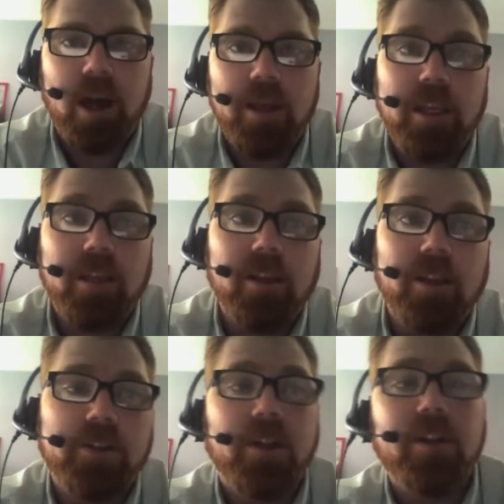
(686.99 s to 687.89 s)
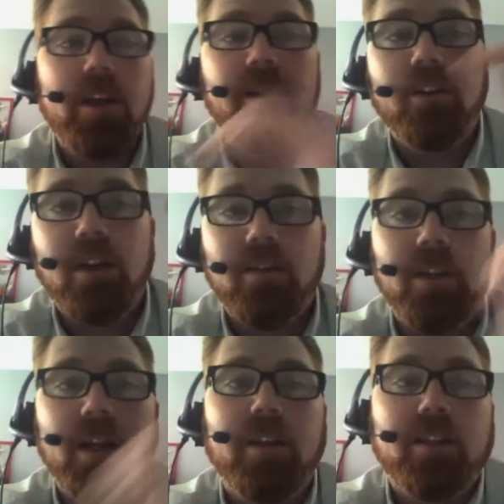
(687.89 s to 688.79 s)
I think there's another
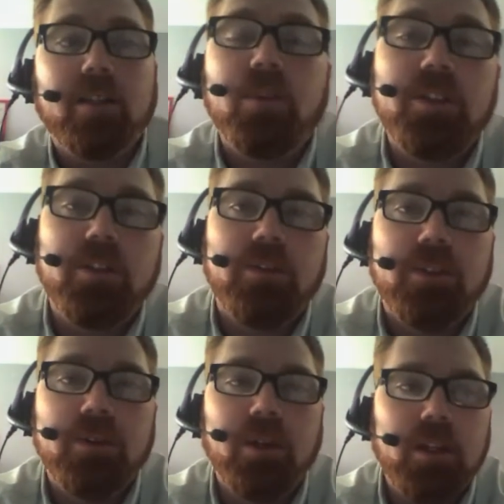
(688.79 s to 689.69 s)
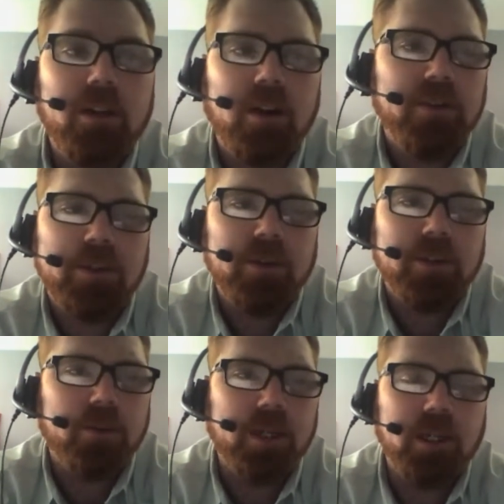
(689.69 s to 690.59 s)
level that I'd like to push you to, and you don't have to do
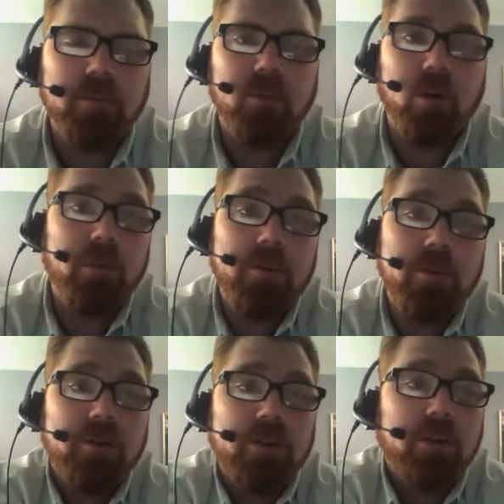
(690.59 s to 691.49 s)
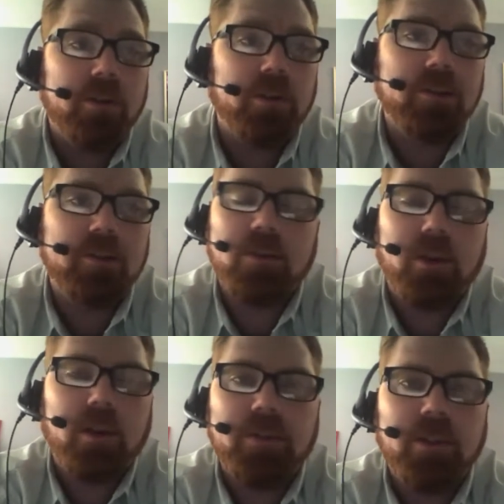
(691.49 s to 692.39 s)
it this week, and or maybe you do. It's it's
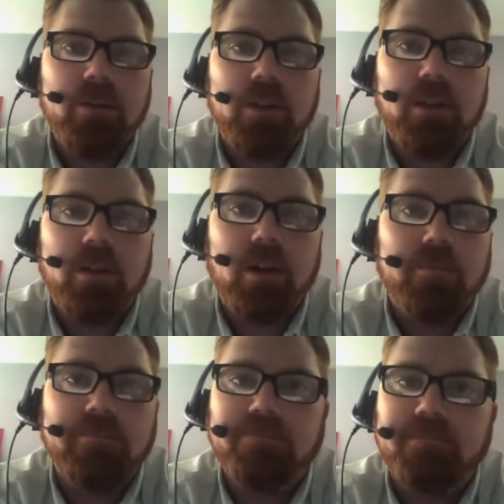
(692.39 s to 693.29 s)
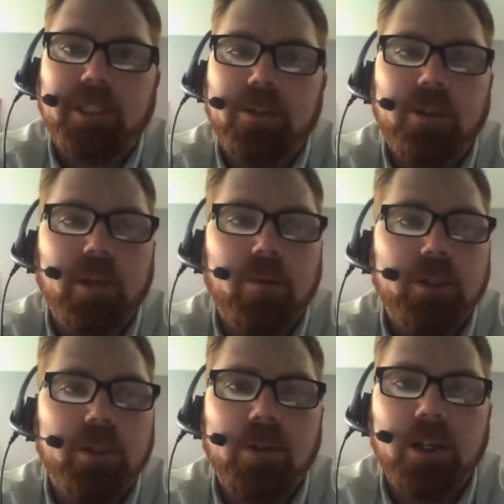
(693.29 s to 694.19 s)
totally up to you. and uh, you know, you get
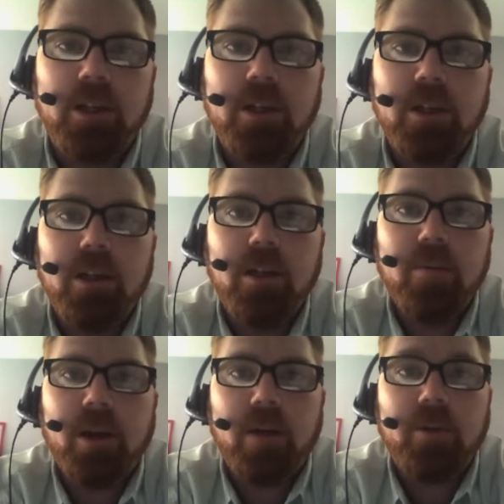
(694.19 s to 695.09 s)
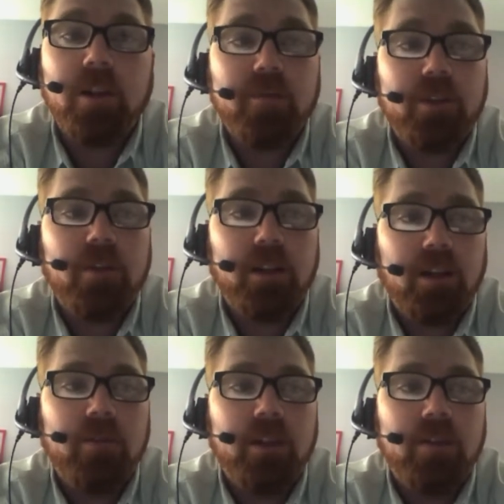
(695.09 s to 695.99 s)
what you put in, but I would love you, I
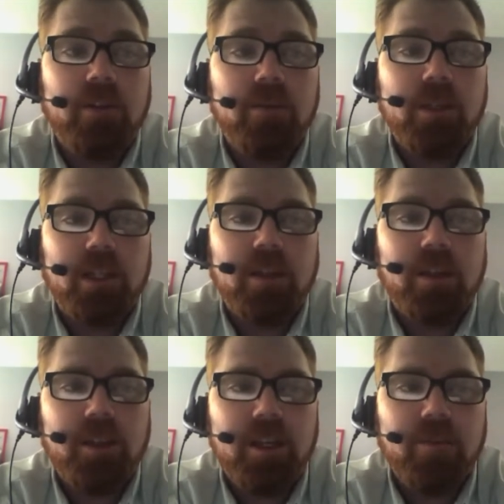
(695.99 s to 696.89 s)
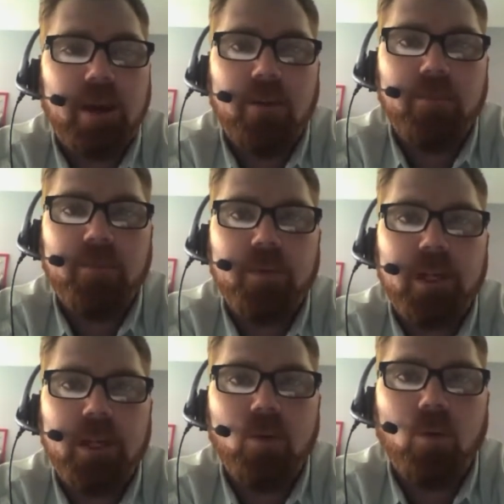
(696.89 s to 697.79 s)
love it if you begin to think about
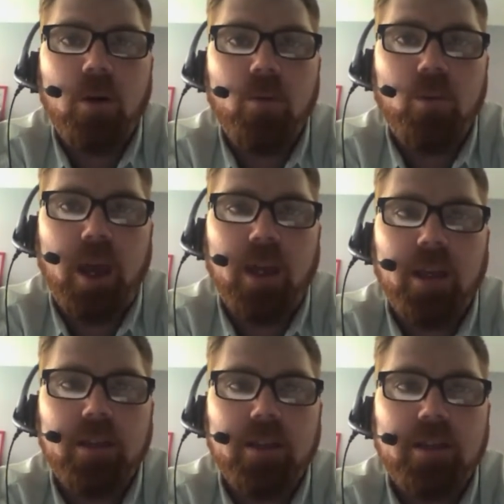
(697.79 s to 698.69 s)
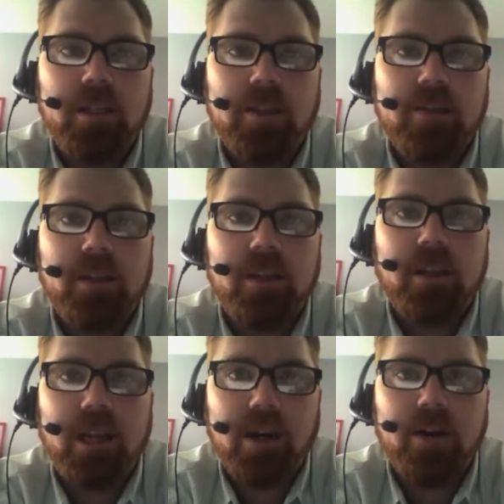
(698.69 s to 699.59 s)
in what way is
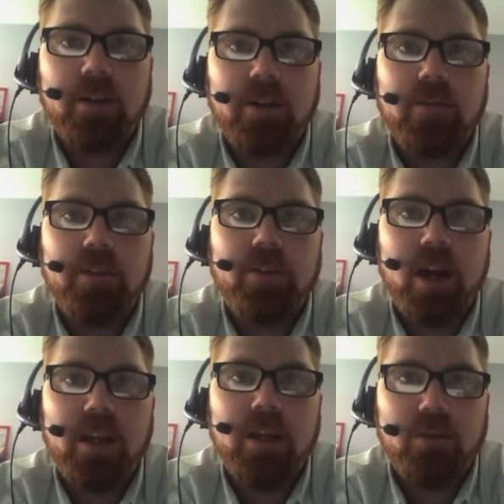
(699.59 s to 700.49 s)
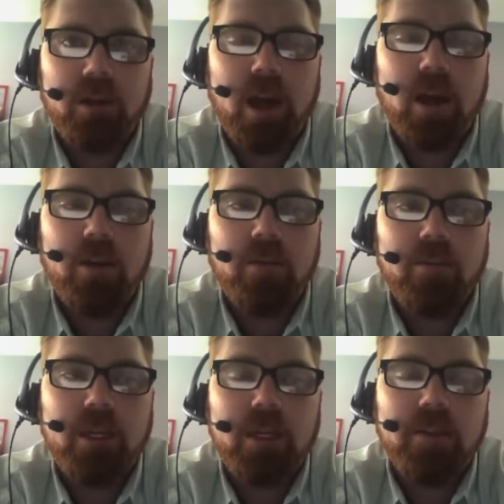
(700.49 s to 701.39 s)
the character of the triune God
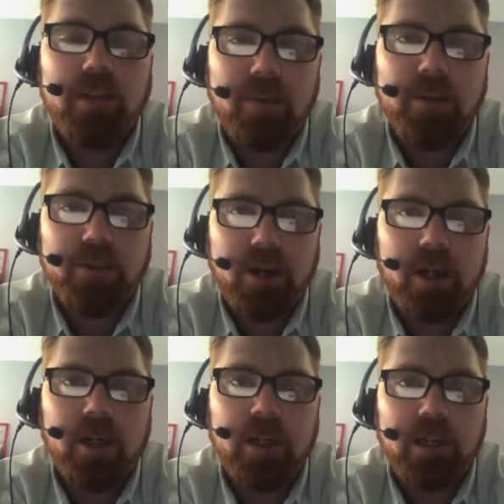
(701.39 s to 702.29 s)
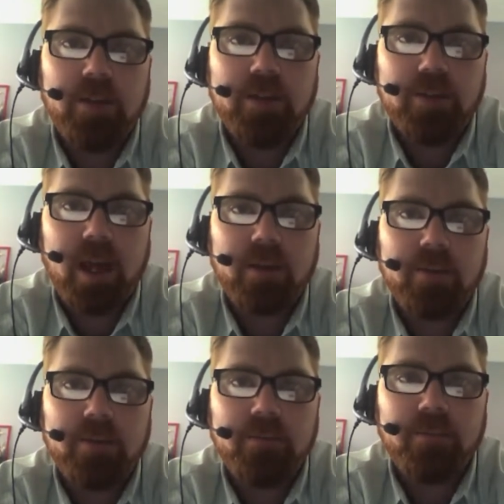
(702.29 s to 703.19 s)
being demonstrated in this
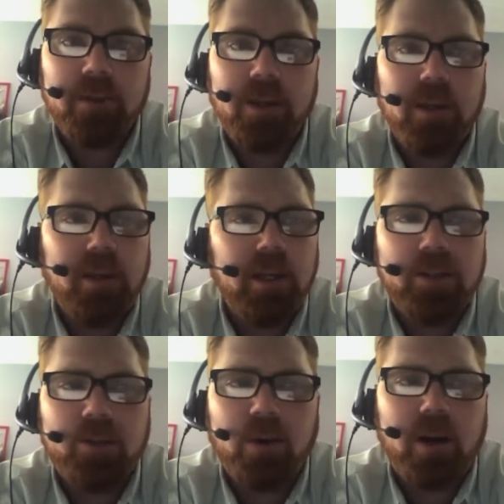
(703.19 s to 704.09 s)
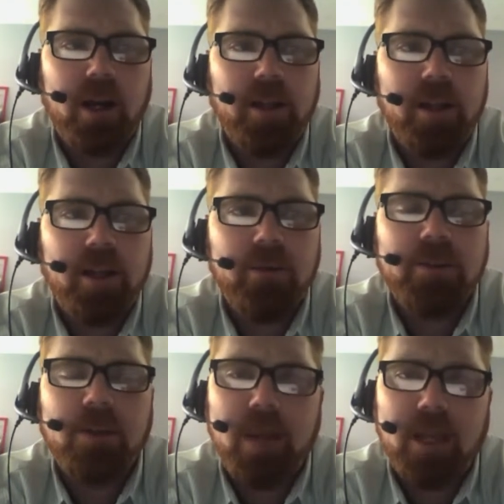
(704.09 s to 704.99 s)
text. And I just want to highlight. I think
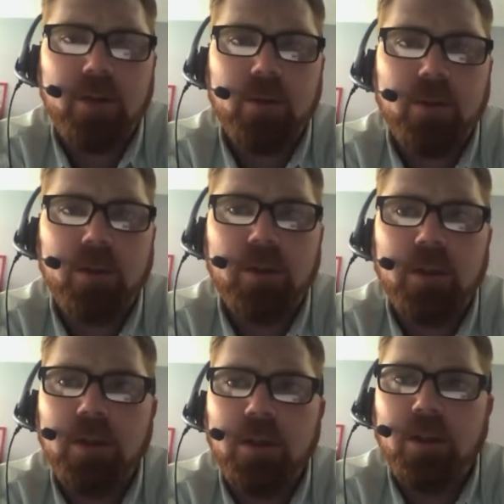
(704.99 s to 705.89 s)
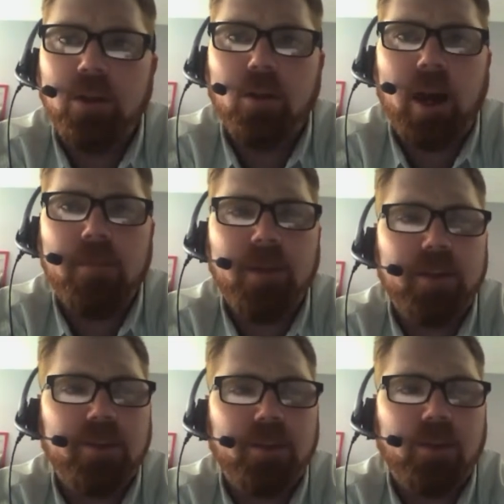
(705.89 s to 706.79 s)
it was Emmanuel who I'm
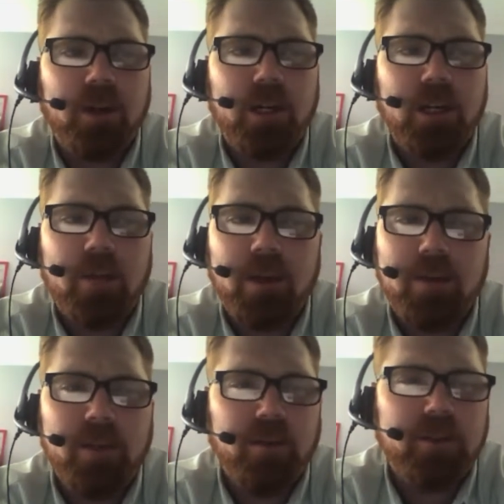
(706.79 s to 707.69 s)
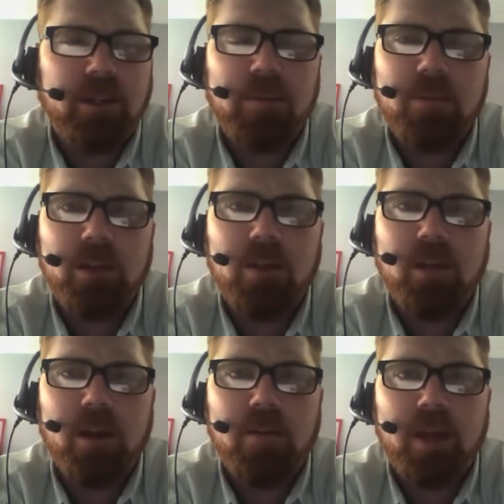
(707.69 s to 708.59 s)
not sure where he. It looks like
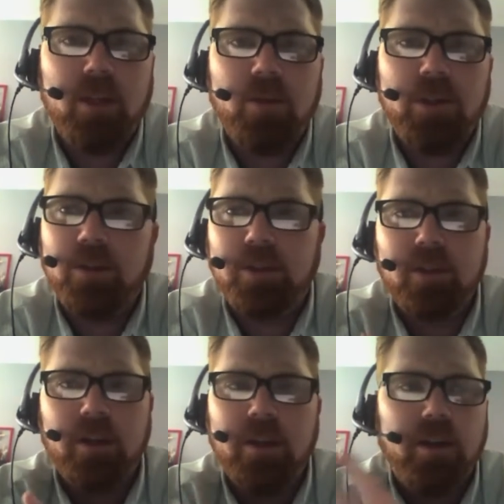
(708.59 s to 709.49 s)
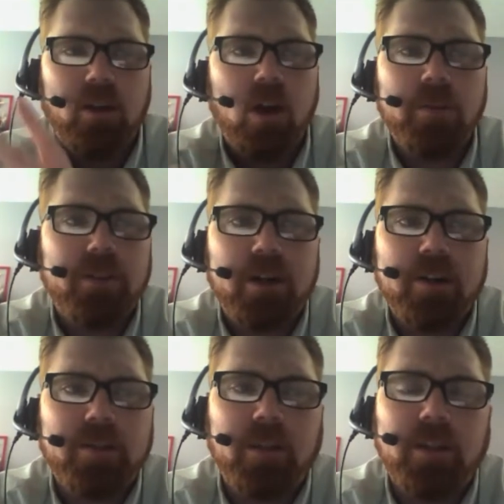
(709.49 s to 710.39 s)
maybe uh, Emmanuel, you looked at, uh, at, a
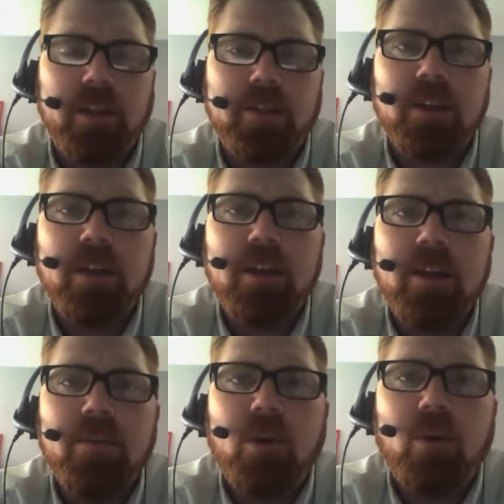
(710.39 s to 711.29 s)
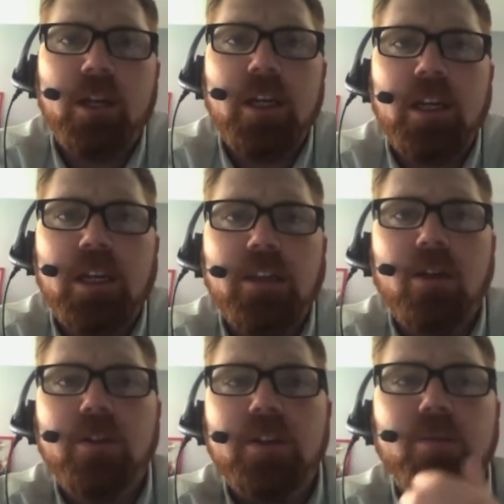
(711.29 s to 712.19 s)
commentary or something like this, but what he he
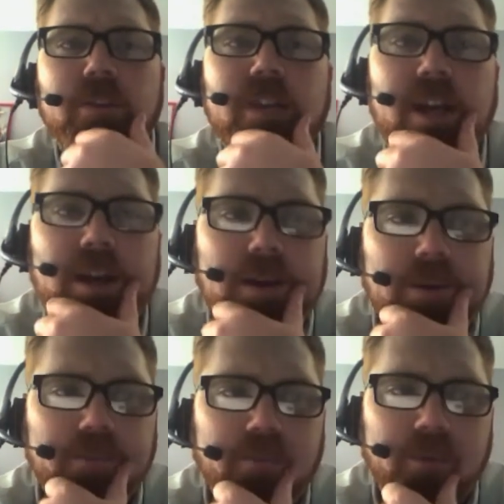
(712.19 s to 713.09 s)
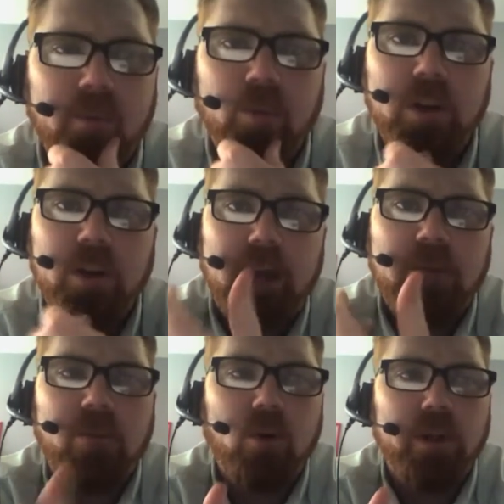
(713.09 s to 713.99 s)
noticed was that. Um, one of the
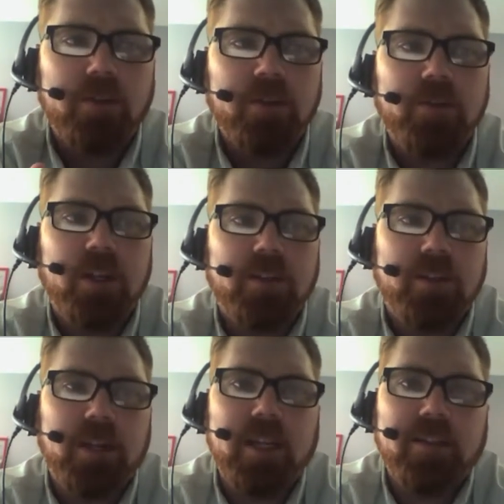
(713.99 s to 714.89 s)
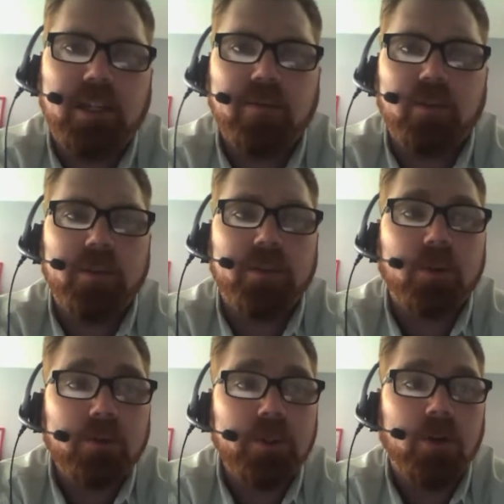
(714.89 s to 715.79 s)
main points of Genesis 18 from a
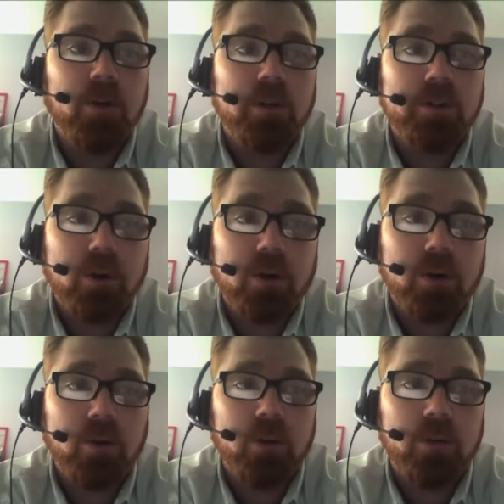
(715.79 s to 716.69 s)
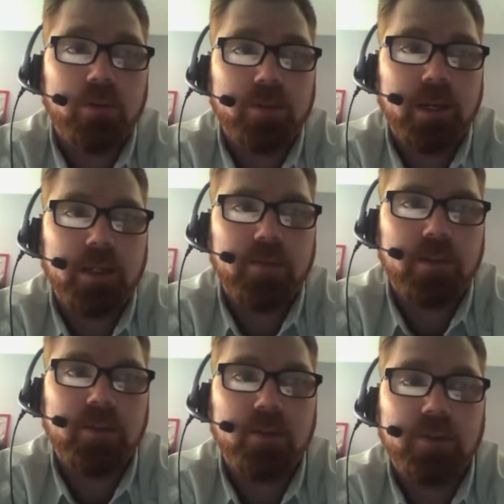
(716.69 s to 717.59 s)
socio-historical perspective,
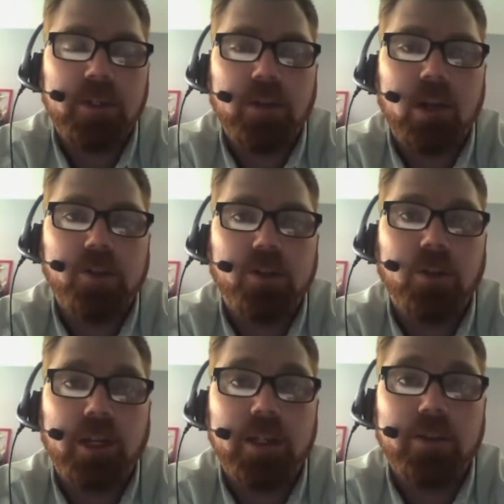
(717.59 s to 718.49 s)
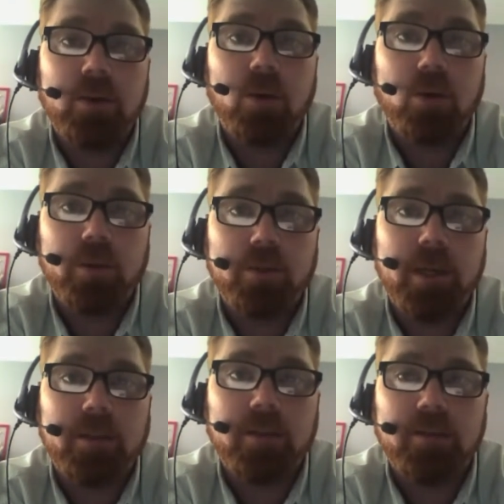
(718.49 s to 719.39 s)
that's sociological and historical
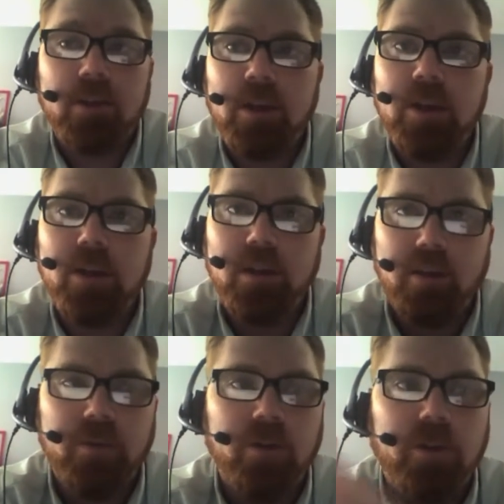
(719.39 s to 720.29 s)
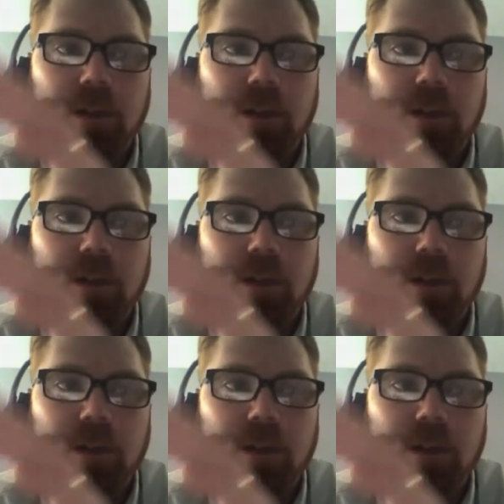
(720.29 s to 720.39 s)
perspective. If you're